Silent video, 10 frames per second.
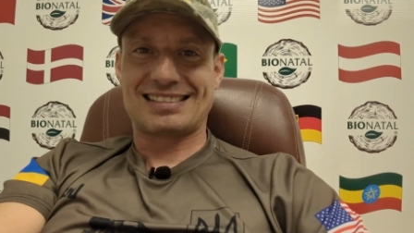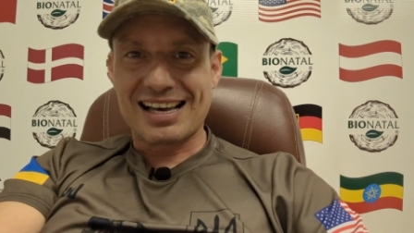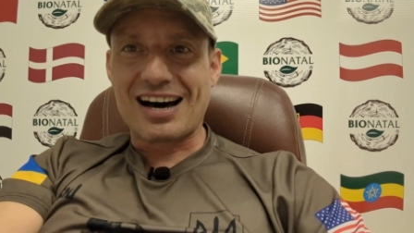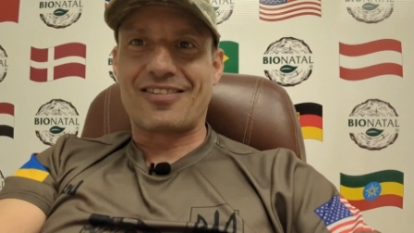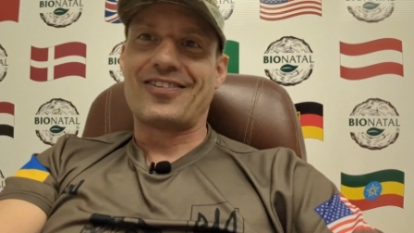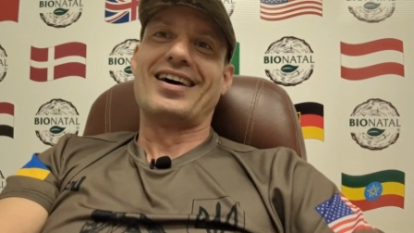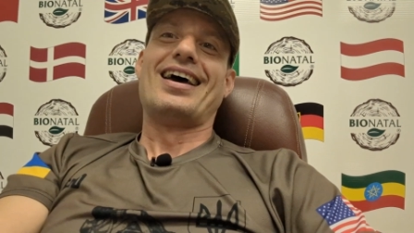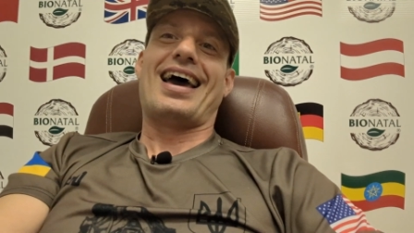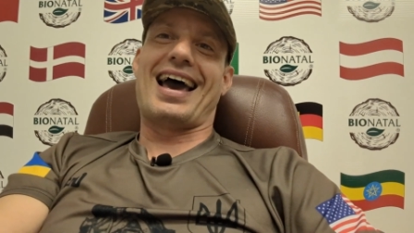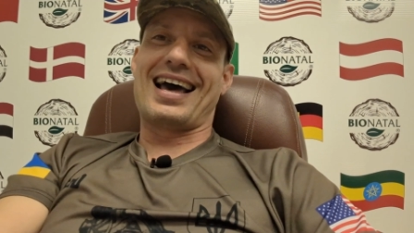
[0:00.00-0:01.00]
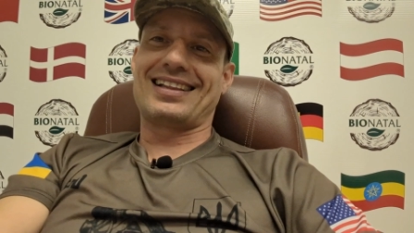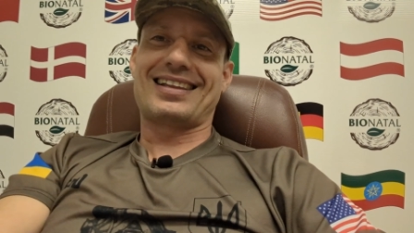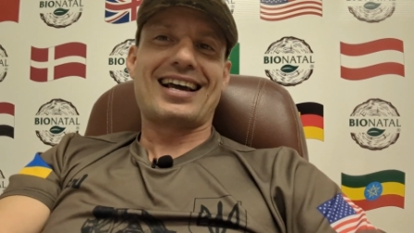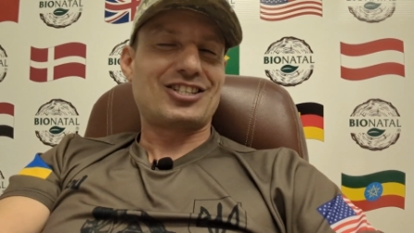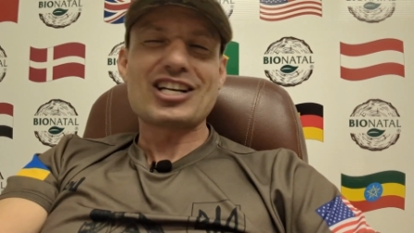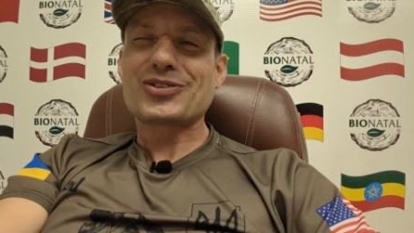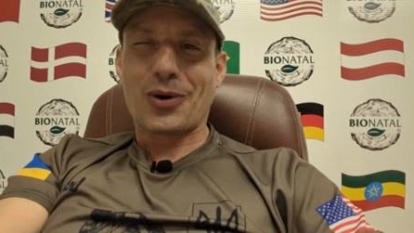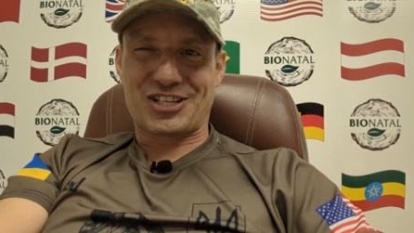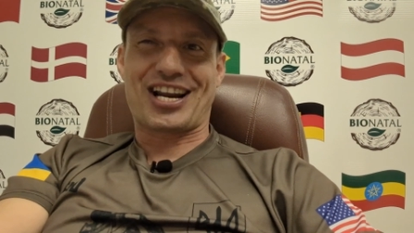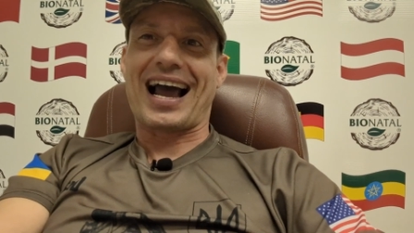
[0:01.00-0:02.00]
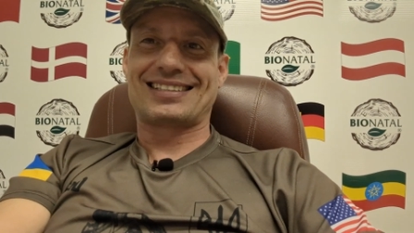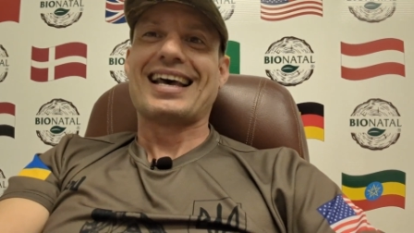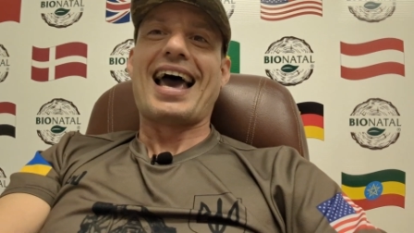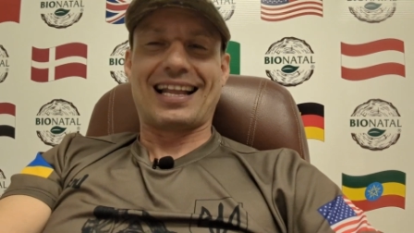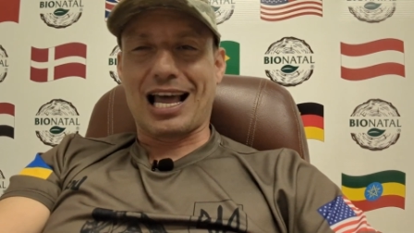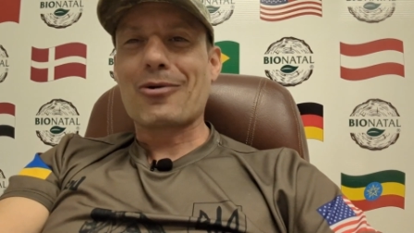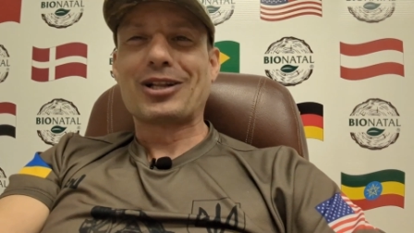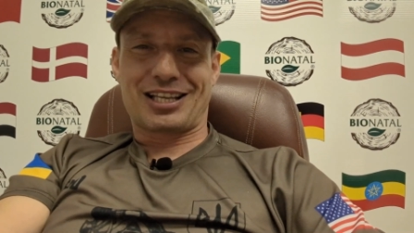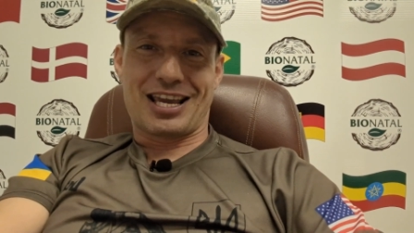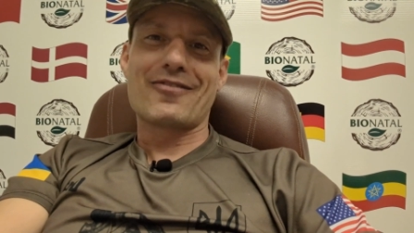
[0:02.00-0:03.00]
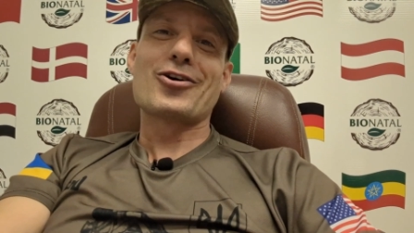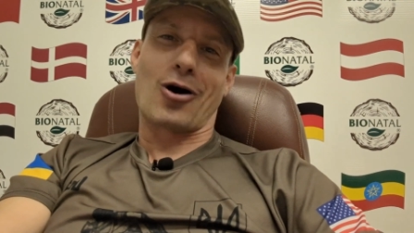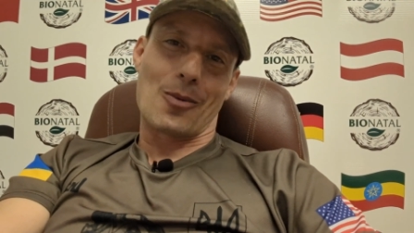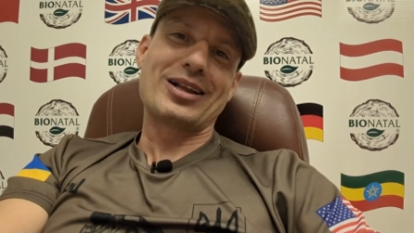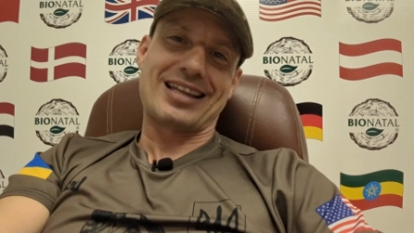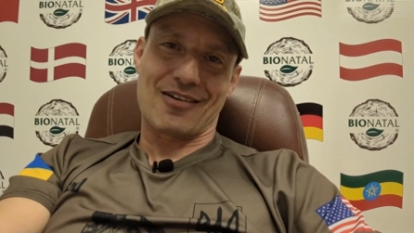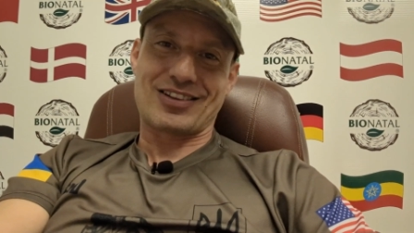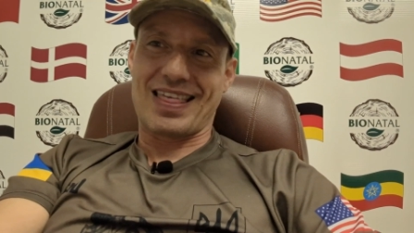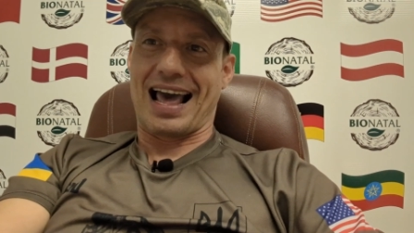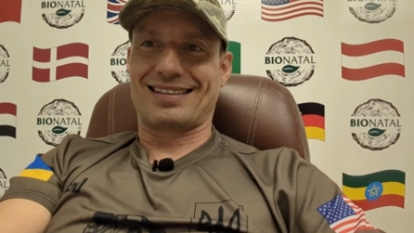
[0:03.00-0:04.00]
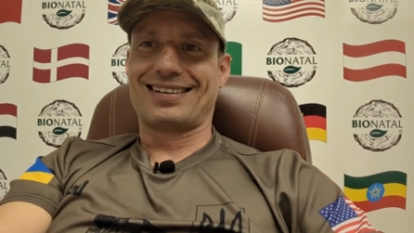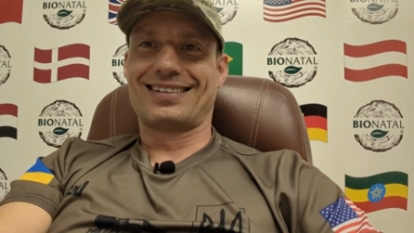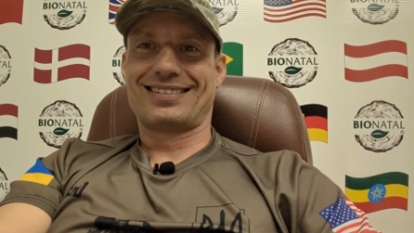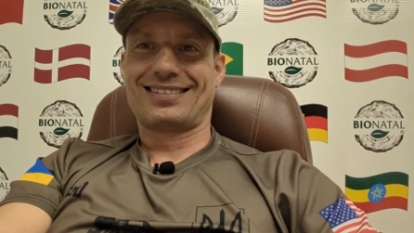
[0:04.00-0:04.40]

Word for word: stuff. And uh, just watch, guys, and I will give you comment after that.